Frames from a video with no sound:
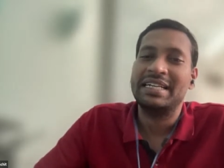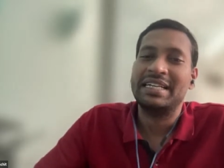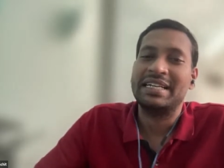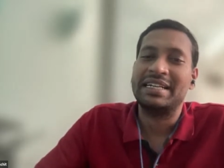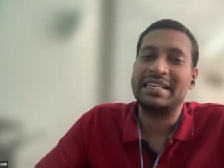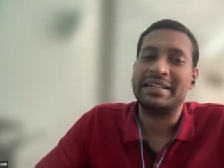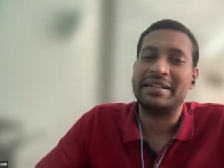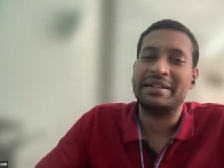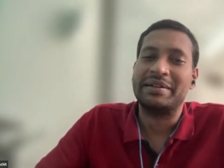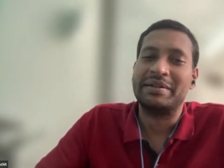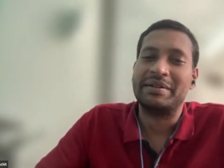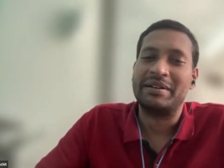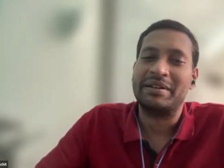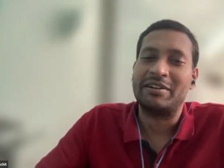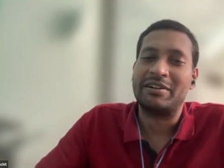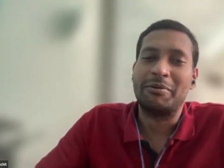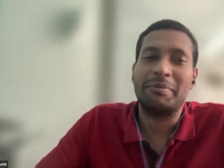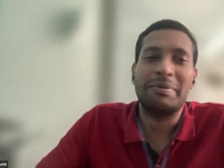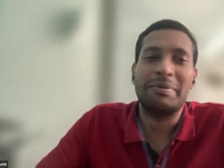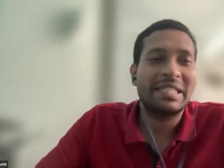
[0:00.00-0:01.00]

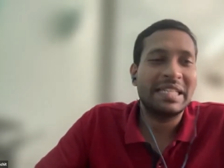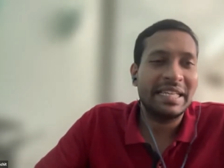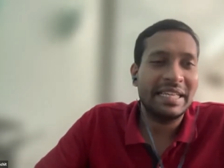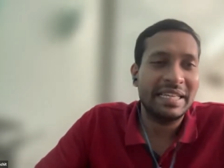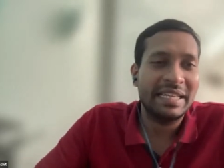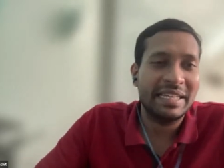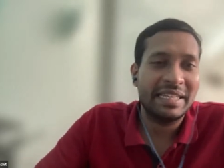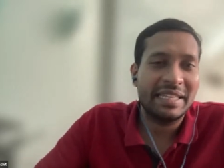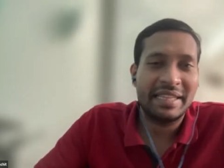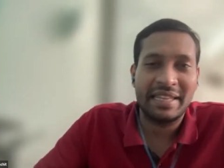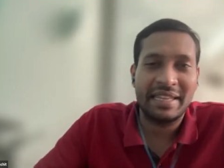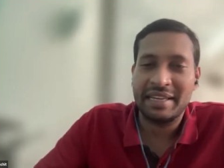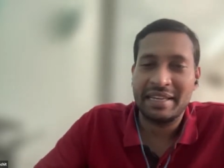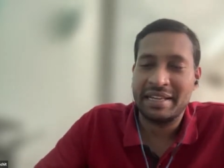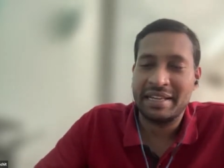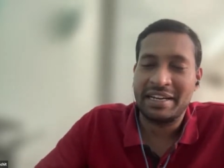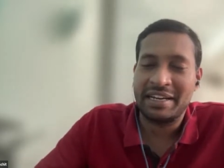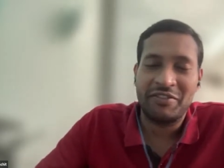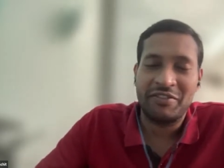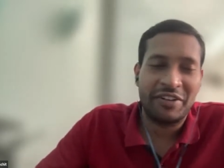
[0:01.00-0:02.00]
Obviously,
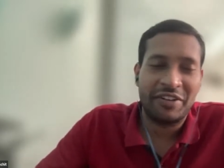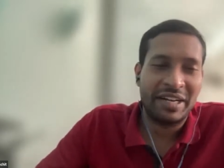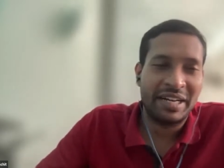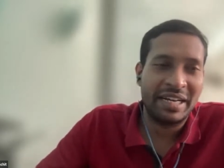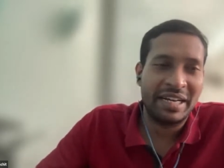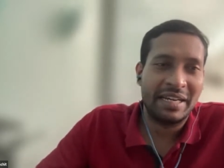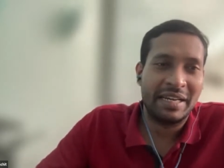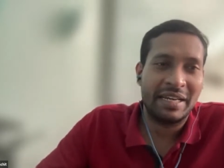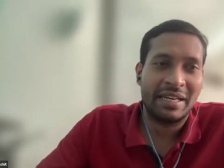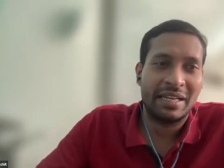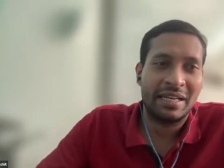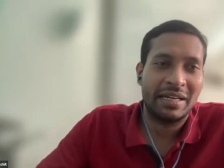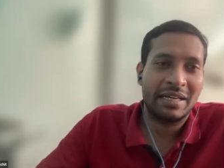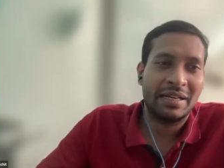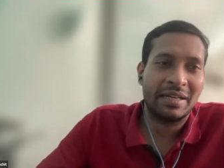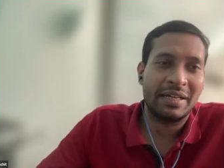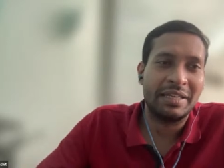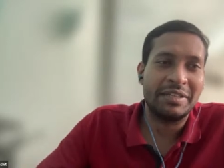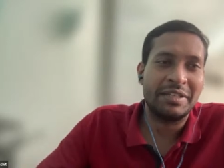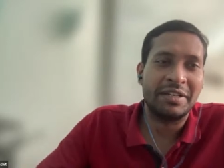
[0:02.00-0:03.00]
different
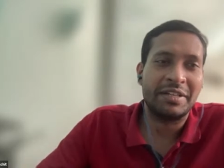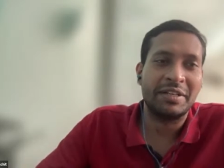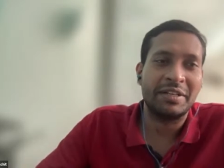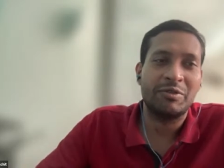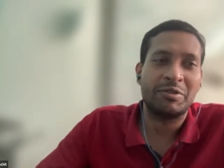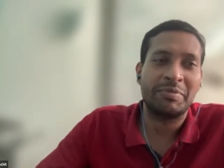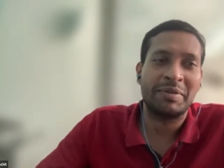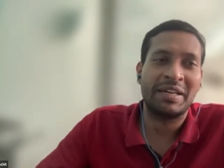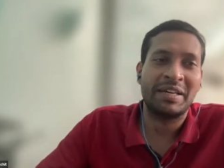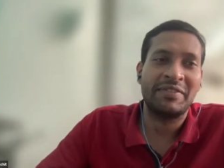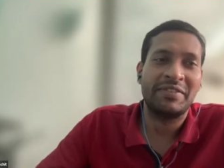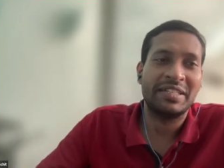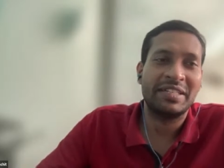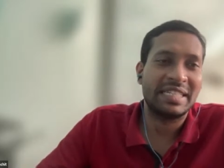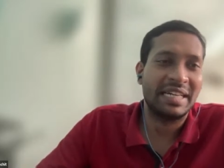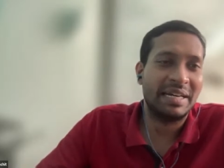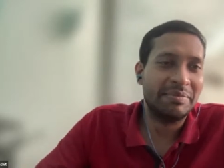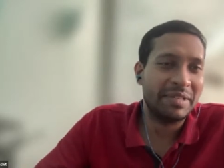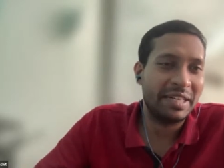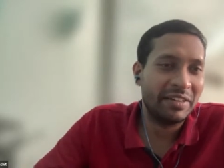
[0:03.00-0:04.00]
institutes may have
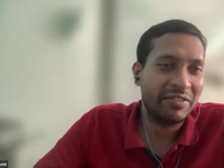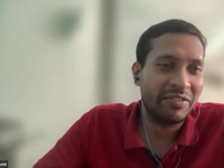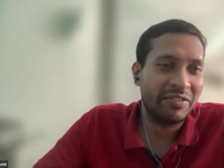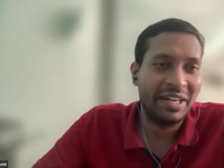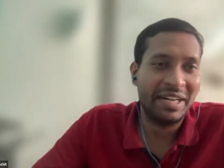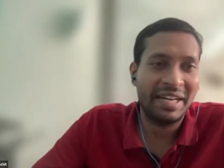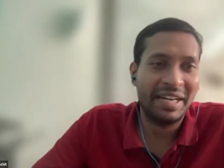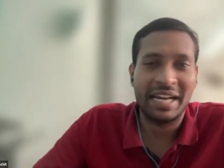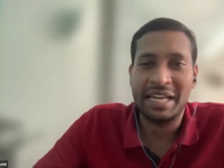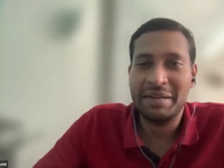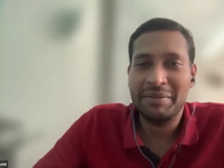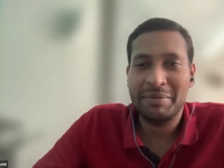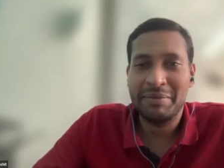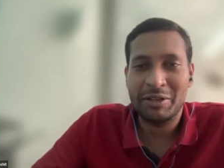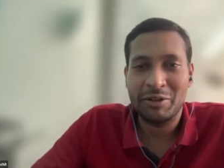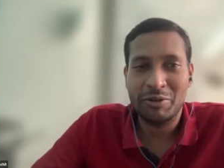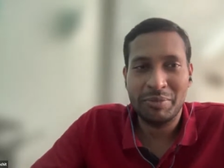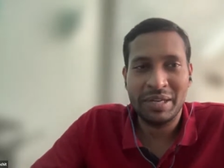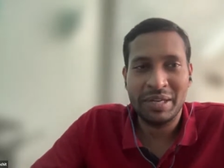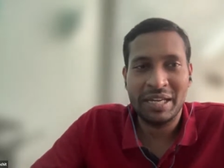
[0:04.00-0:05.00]
exams at different time,
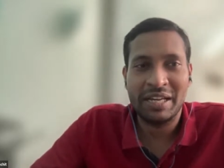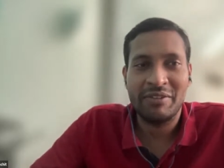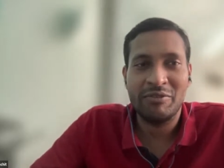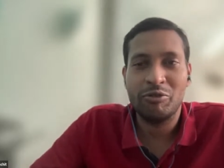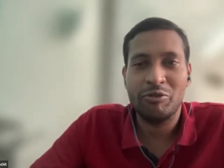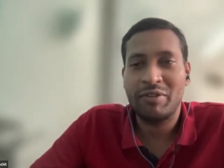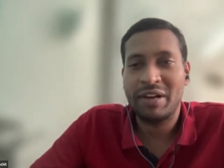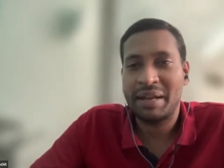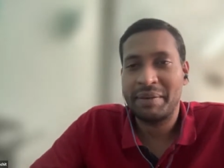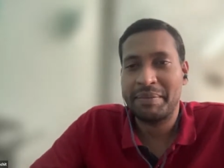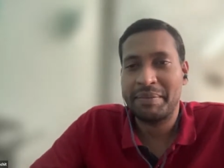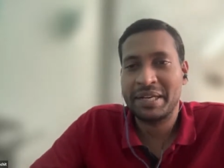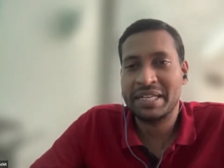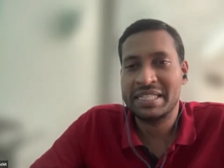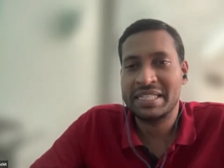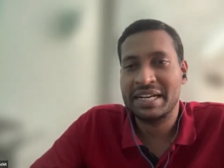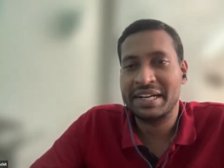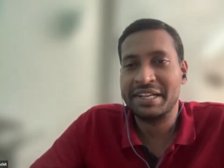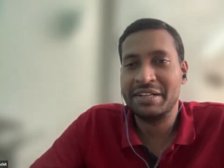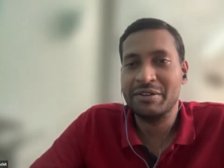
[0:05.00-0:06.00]
and you may have overlapping
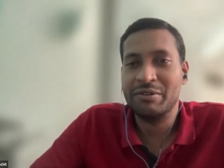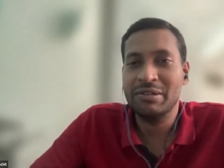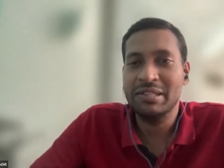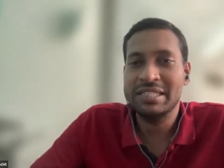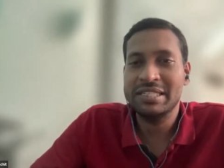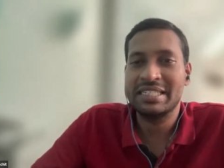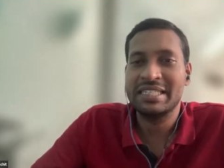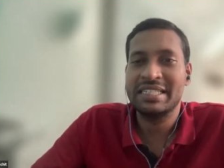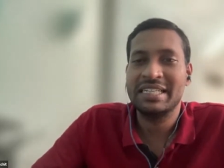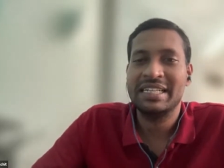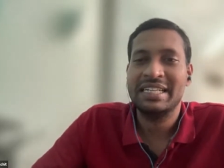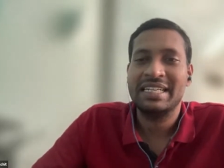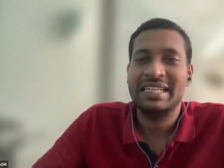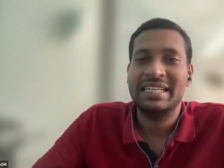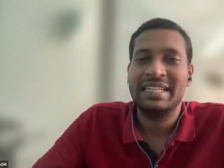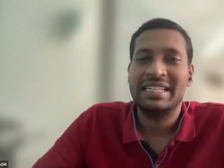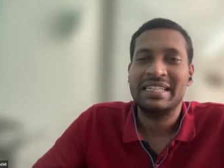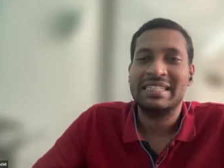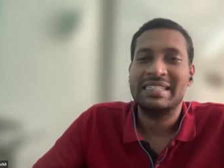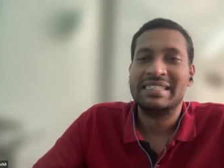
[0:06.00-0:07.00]
schedules.
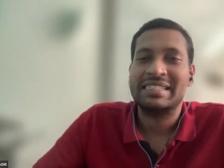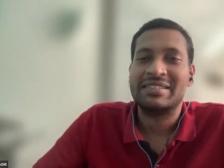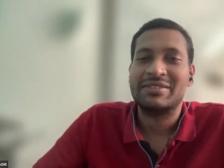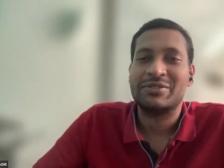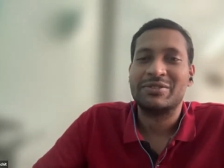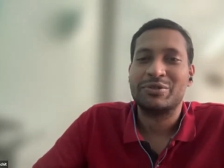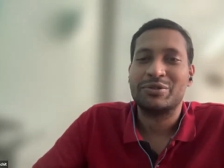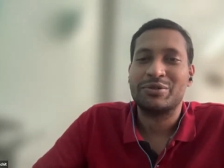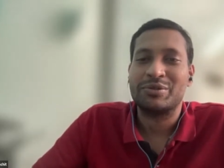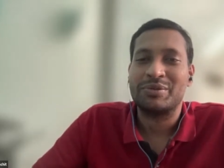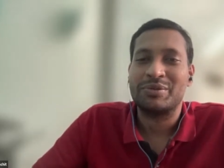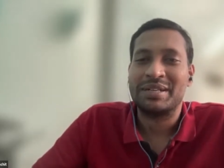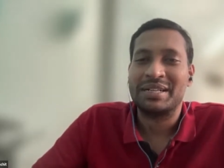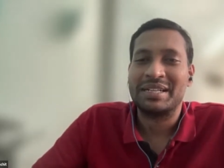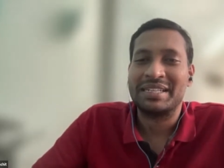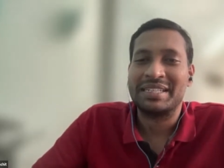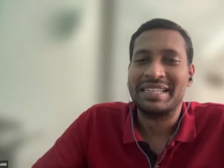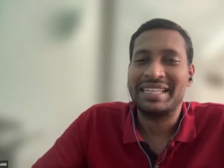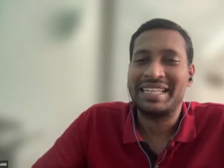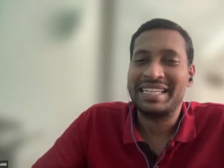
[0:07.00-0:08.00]

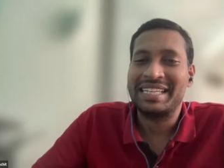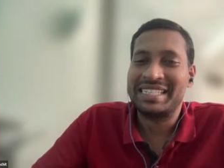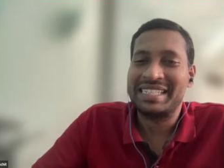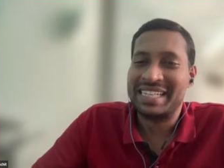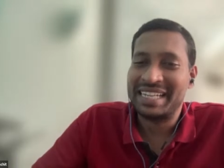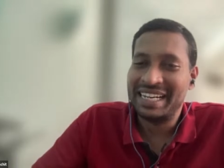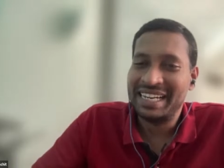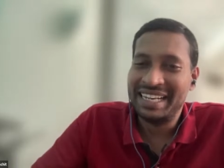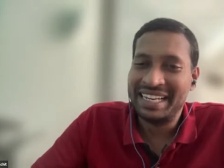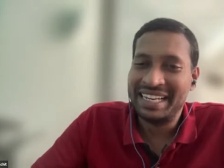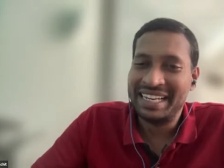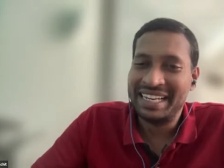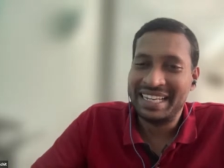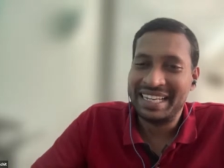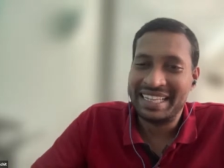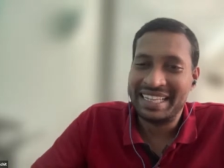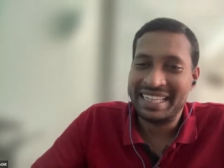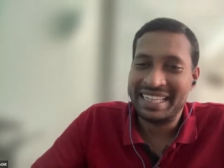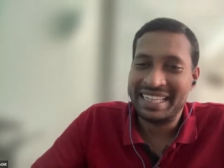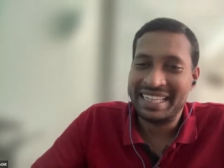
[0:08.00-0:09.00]
So this is really
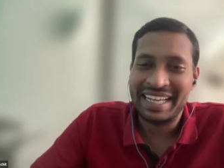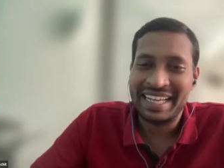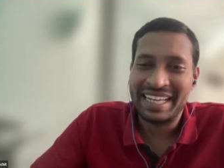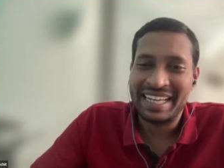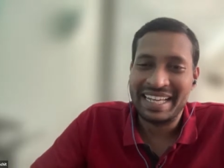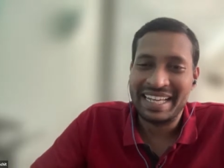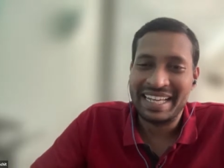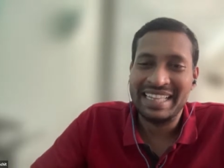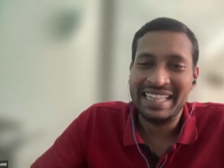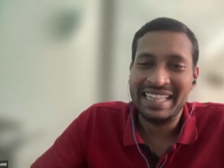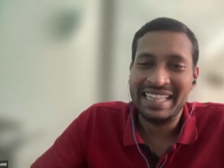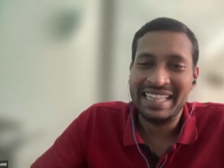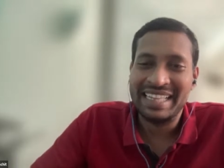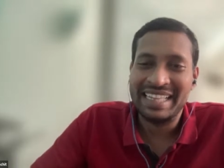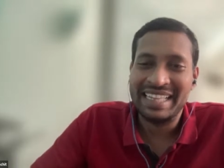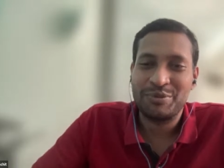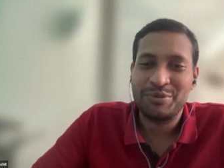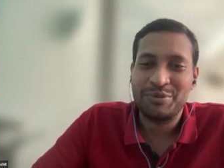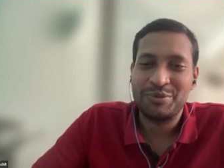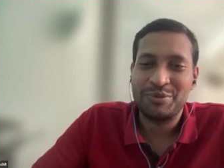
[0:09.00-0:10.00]
nothing else to
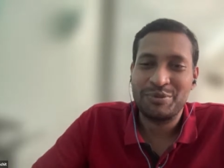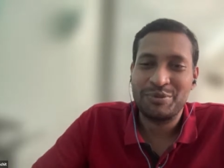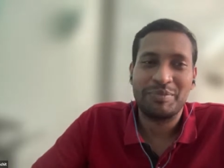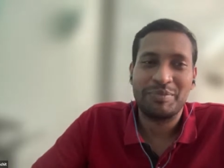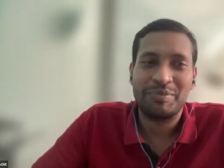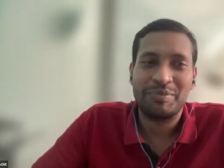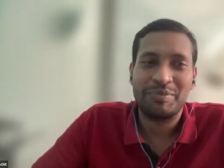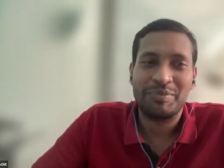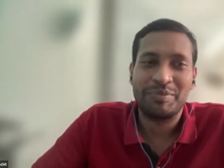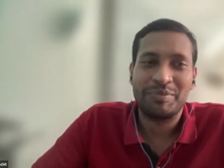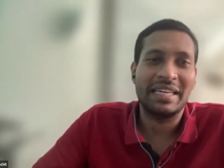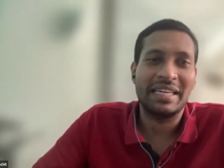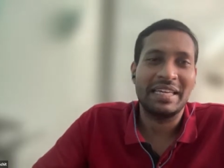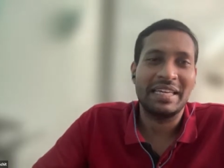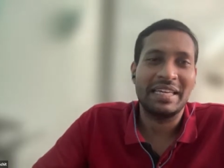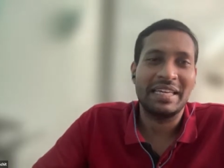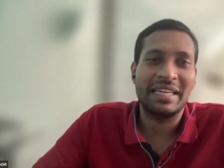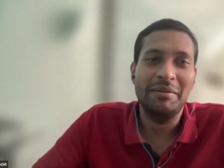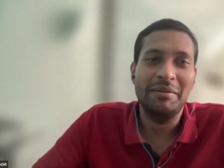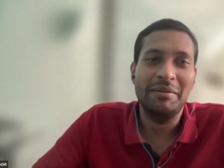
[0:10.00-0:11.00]
be done there, but
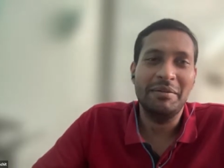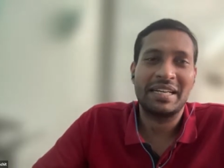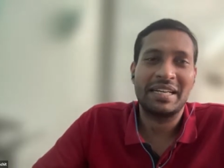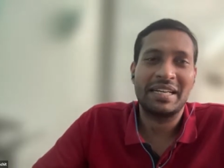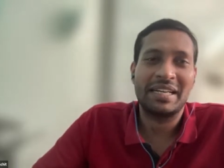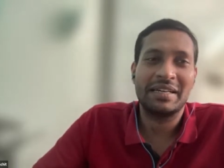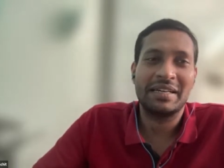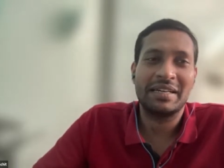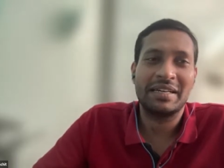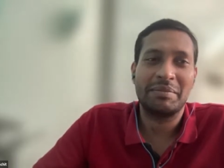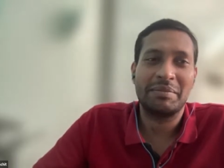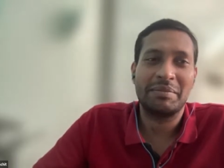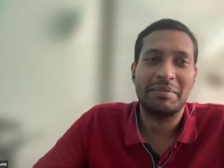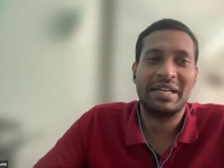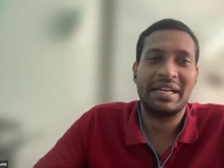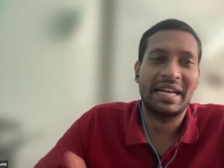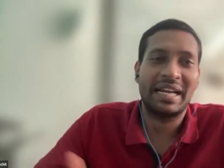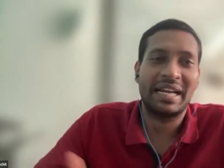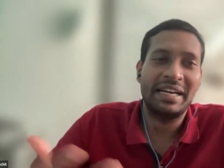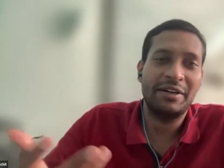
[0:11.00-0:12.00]
try
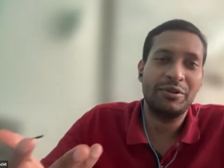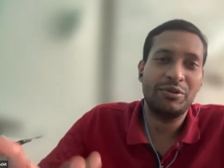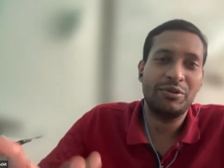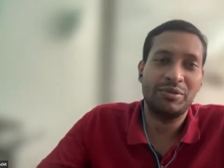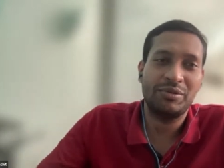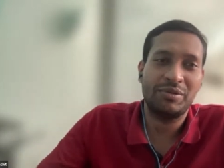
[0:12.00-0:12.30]
to.